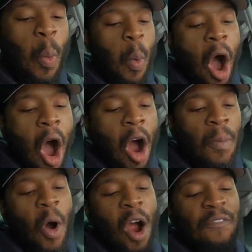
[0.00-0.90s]

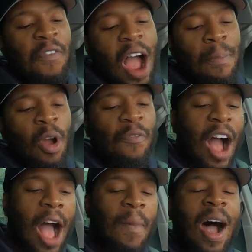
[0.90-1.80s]
Walmart,
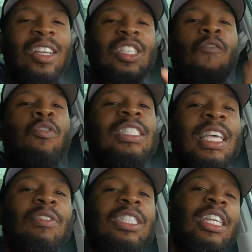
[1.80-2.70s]
5.5 miles for
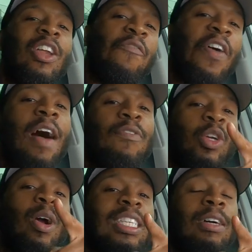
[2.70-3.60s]
17.05.
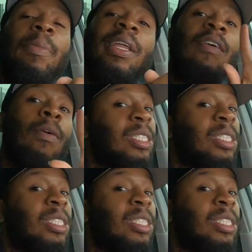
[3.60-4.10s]
It's a great time to be alive.